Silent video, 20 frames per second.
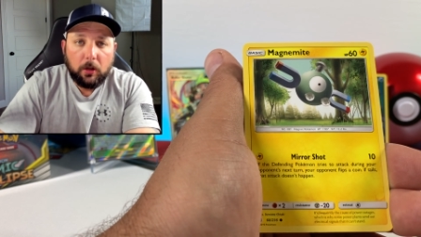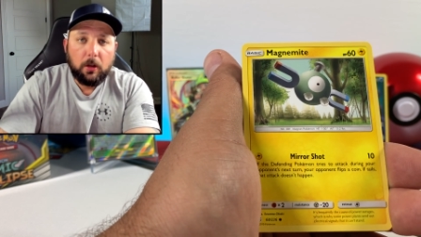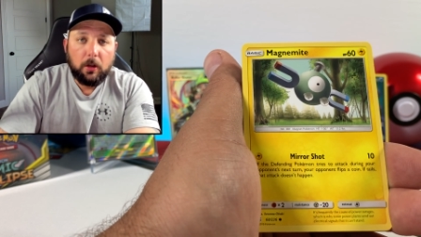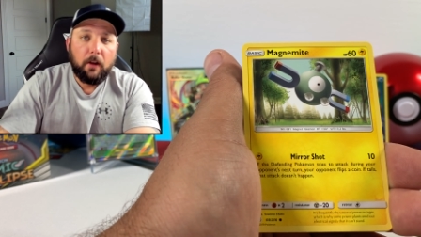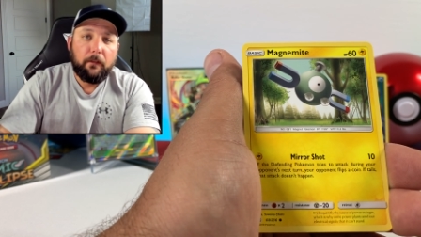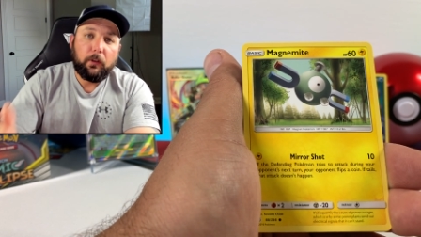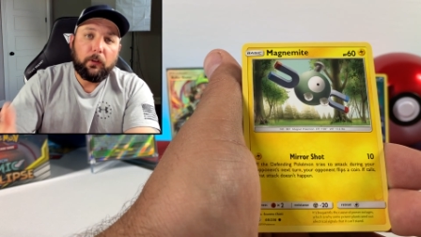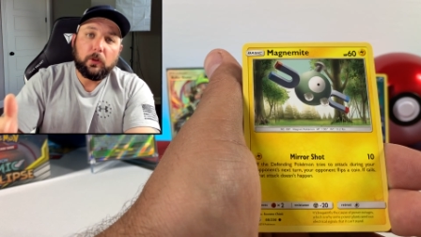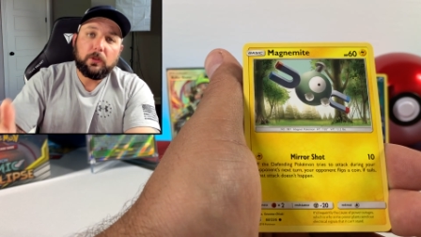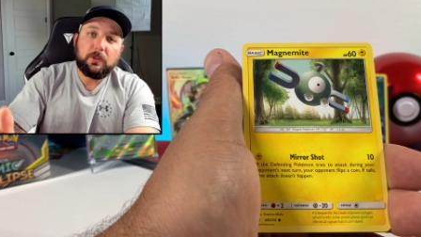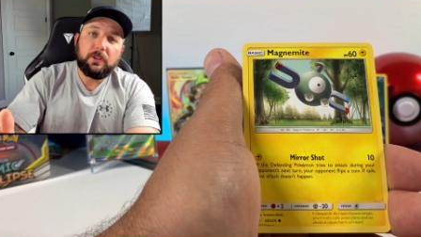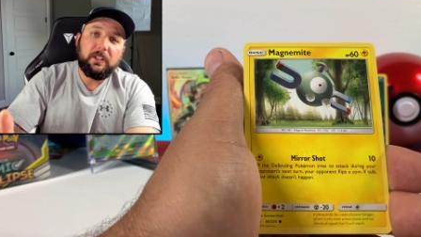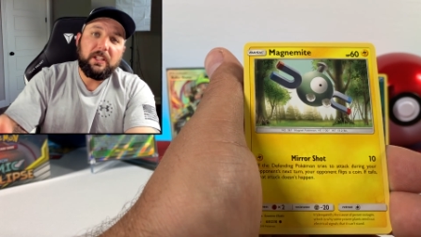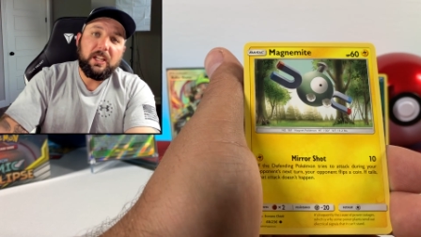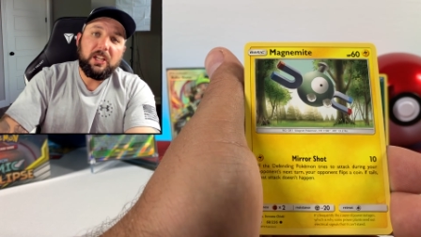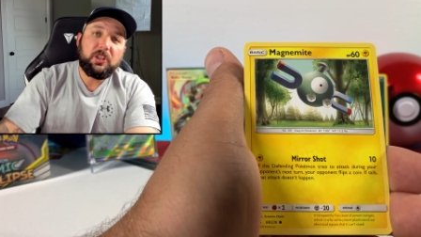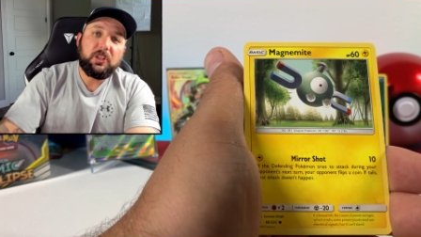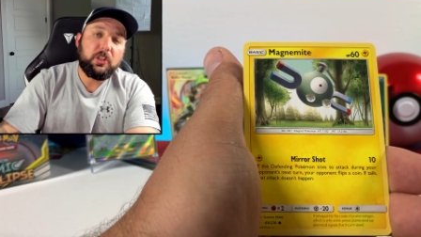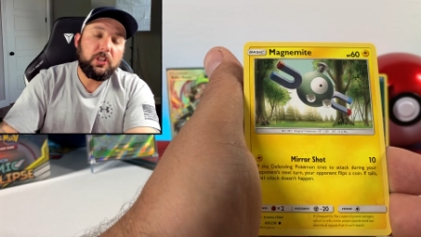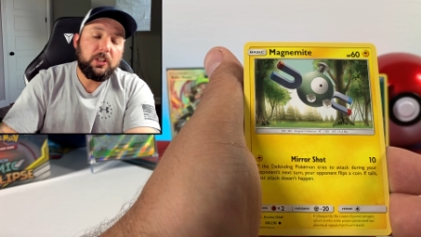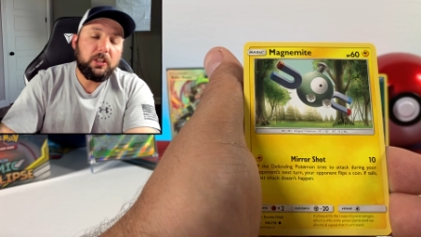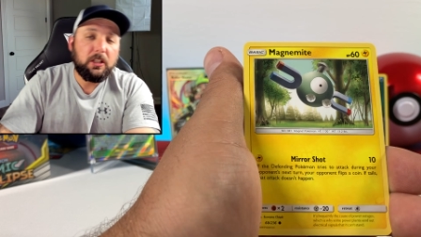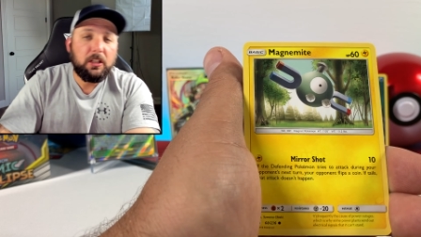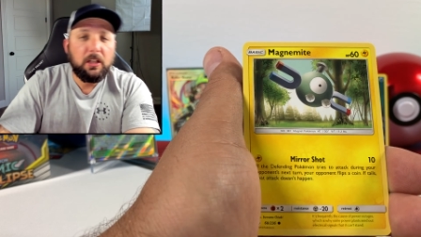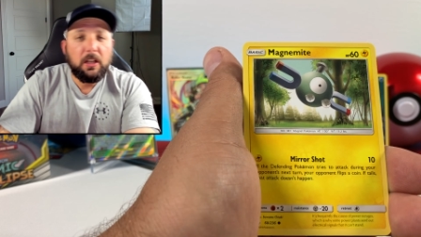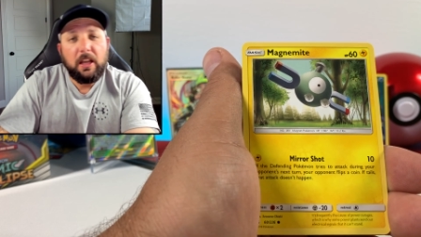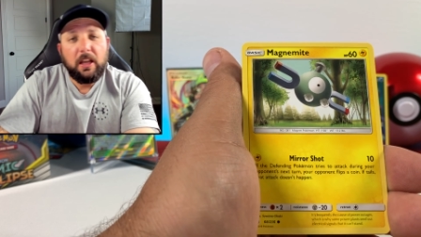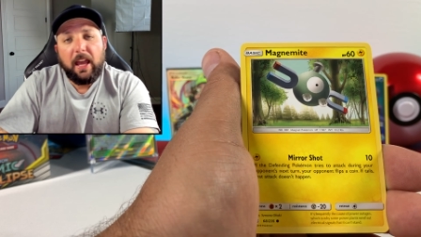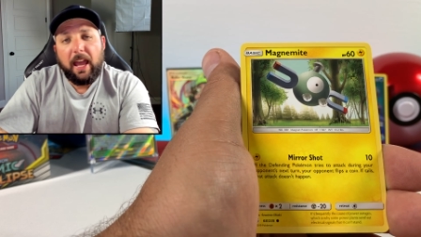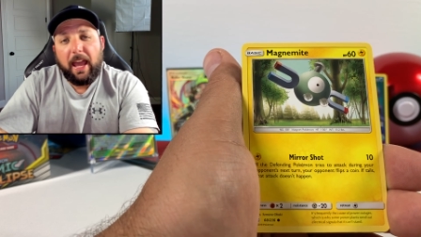first edition.
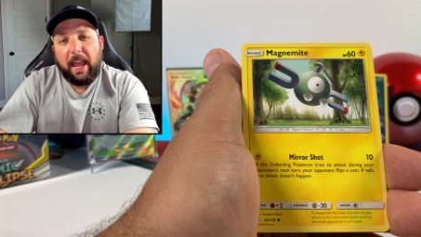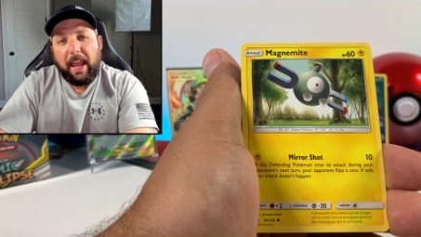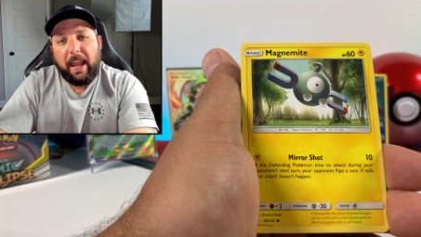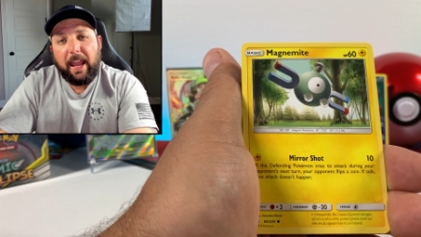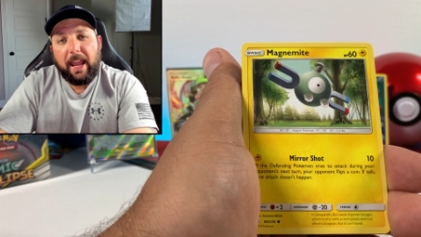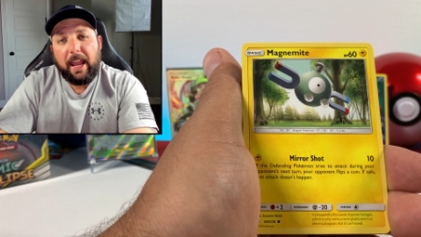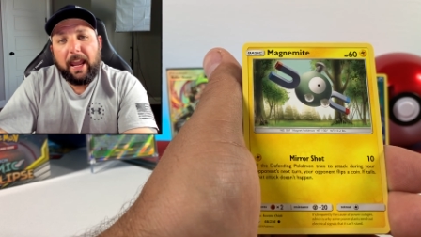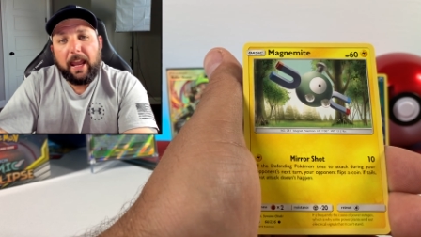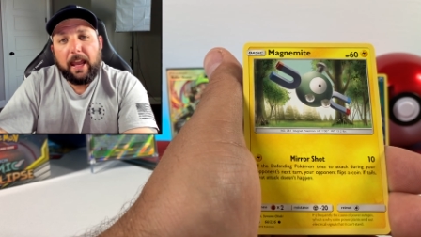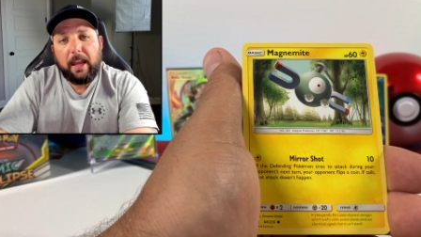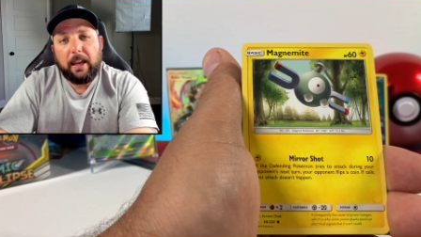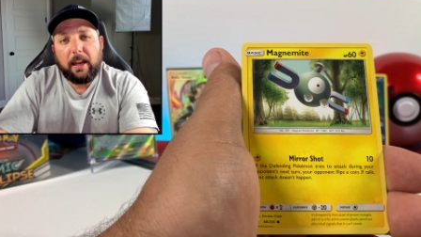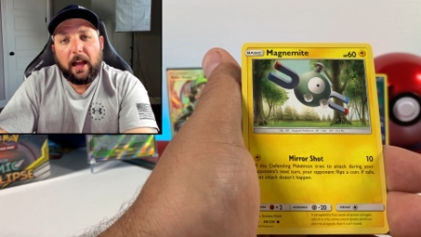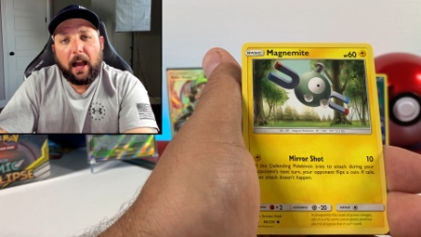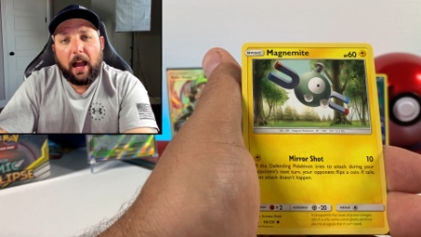And